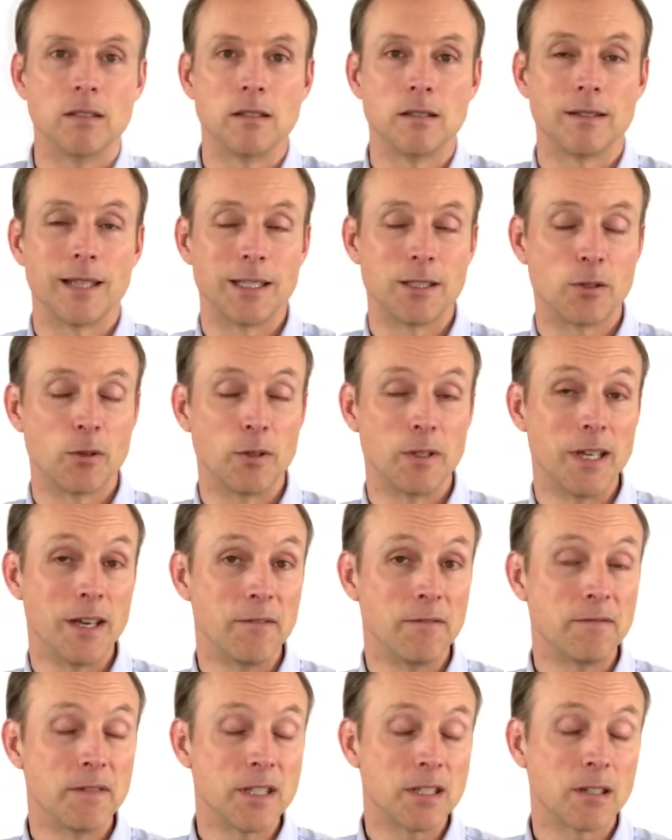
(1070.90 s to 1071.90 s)
That's going to
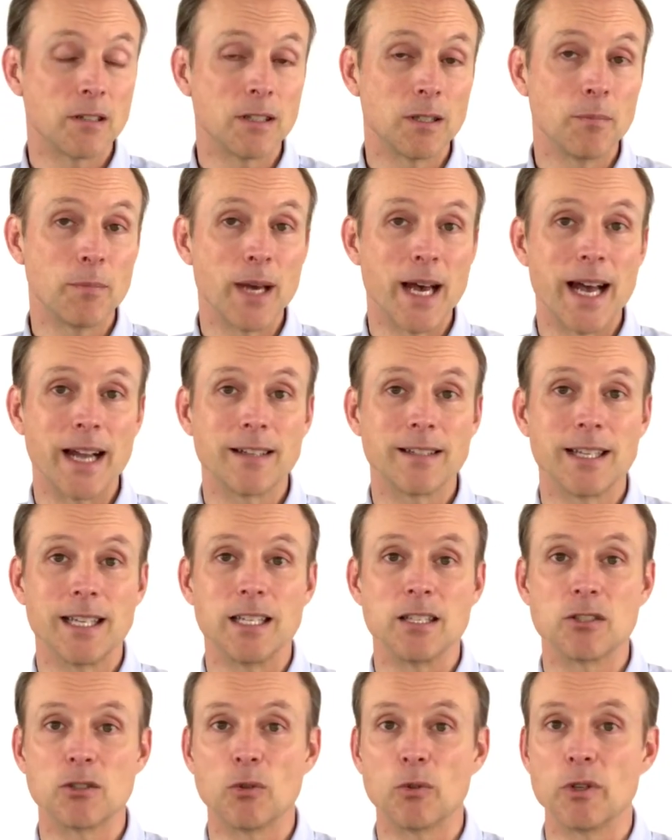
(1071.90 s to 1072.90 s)
have physical impact, and
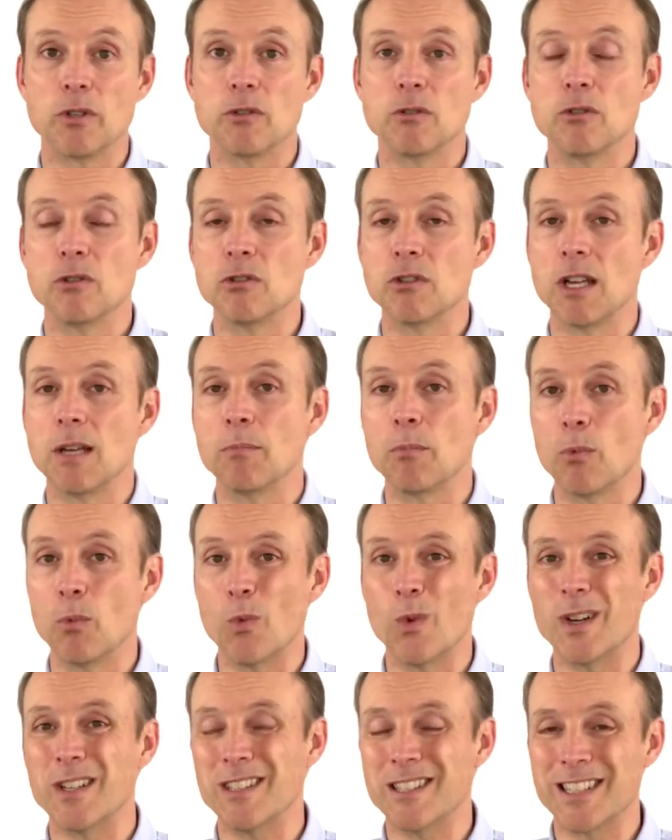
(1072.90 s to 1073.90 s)
it's going to shape
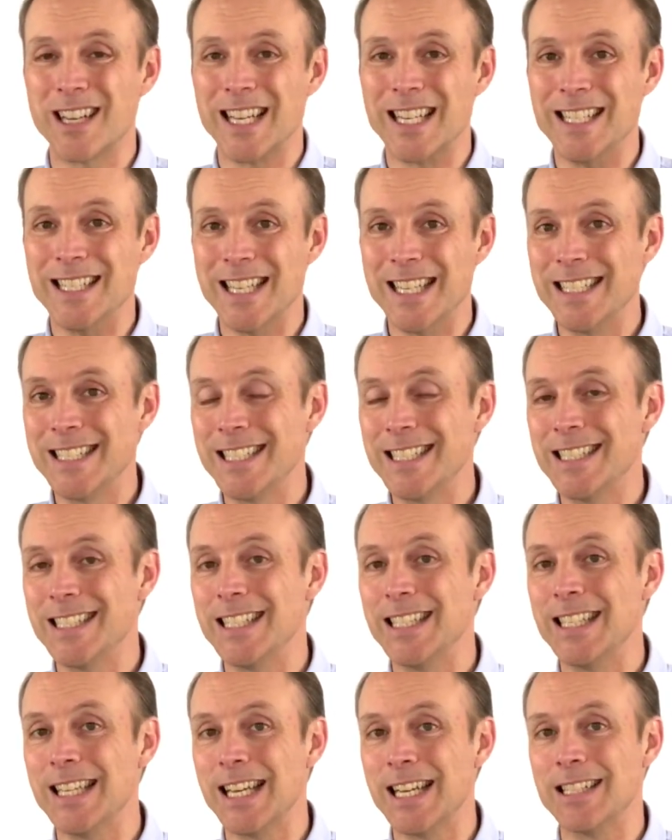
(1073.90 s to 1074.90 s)
one's
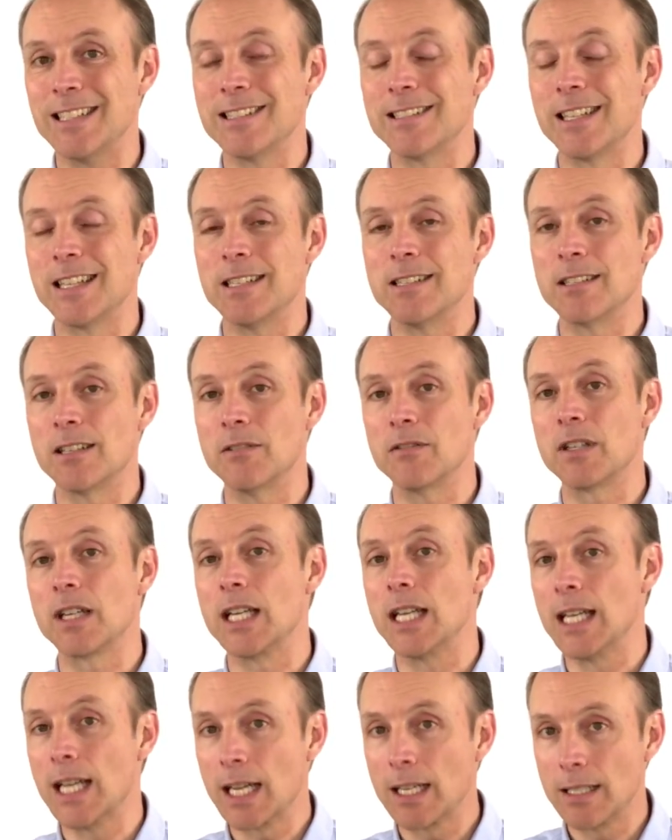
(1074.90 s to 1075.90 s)
identity and sense of
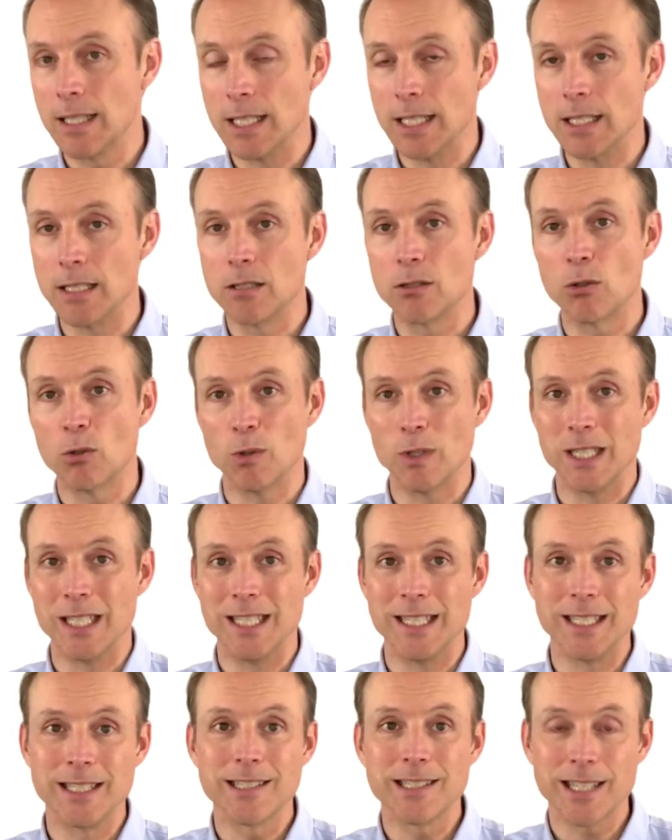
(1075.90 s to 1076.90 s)
connectedness or
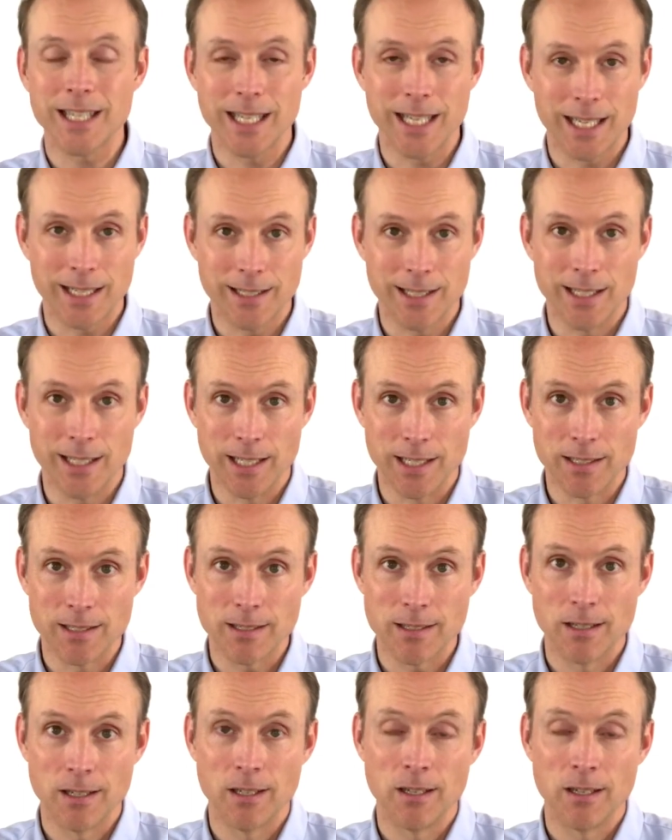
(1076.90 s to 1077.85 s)
disconnectedness,